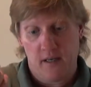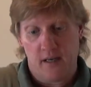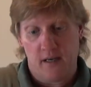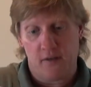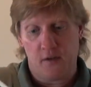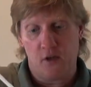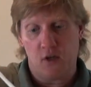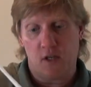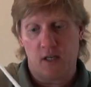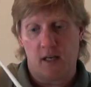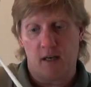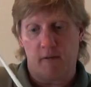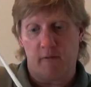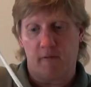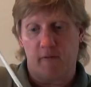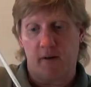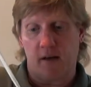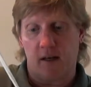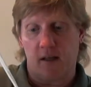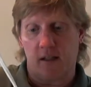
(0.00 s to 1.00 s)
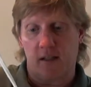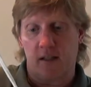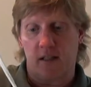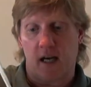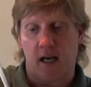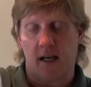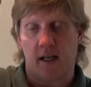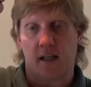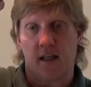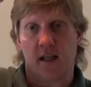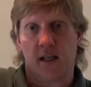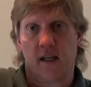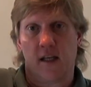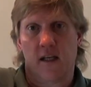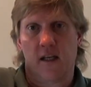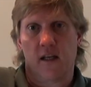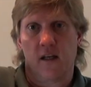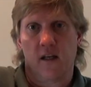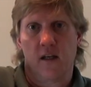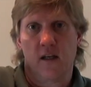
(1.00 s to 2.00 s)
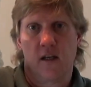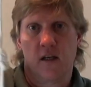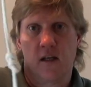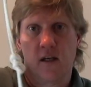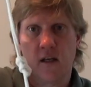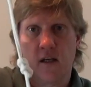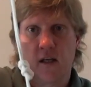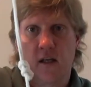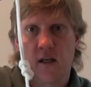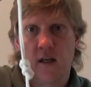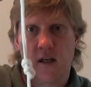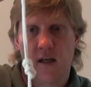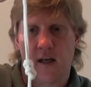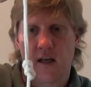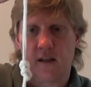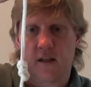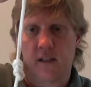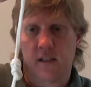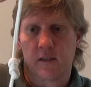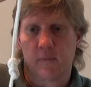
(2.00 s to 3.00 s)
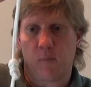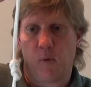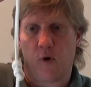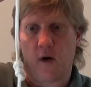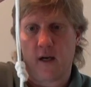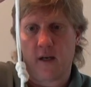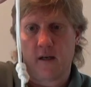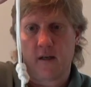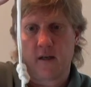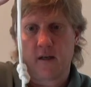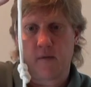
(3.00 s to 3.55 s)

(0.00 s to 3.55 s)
And then you get it fairly tight again at this point.